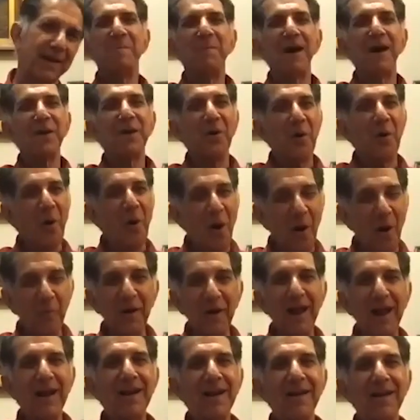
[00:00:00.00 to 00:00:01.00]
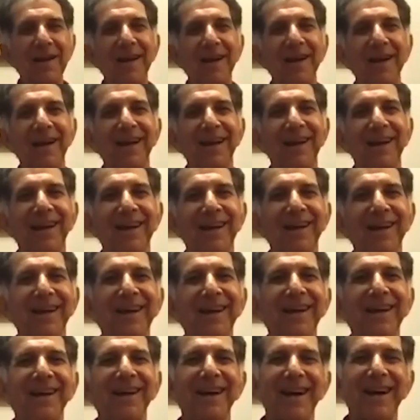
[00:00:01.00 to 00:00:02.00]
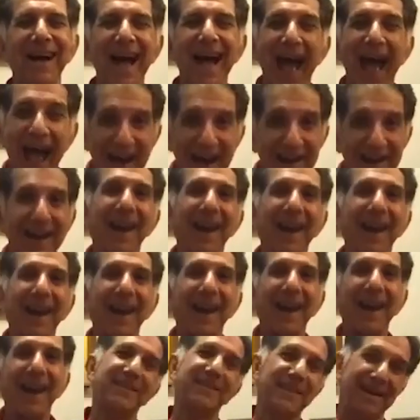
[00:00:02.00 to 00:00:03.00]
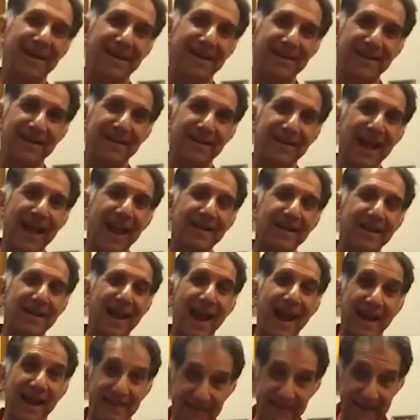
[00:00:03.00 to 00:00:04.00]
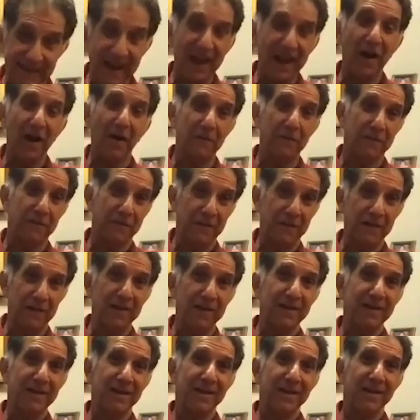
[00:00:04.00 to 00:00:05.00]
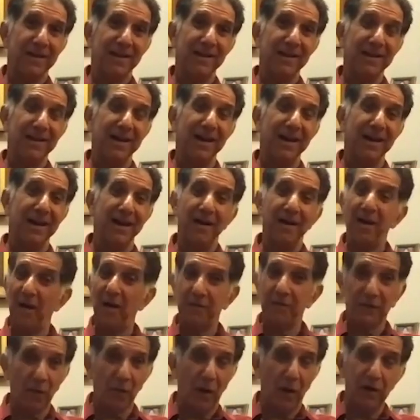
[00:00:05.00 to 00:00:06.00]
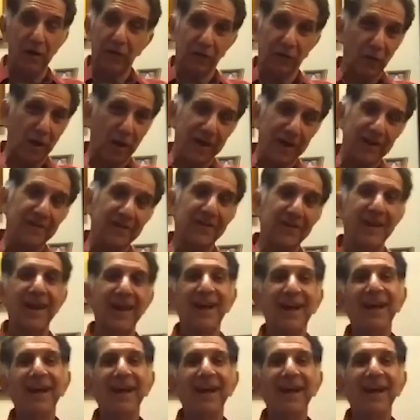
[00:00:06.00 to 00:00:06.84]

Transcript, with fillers: But Orwell analyzed it, that essay of, uh, of Tolstoy's,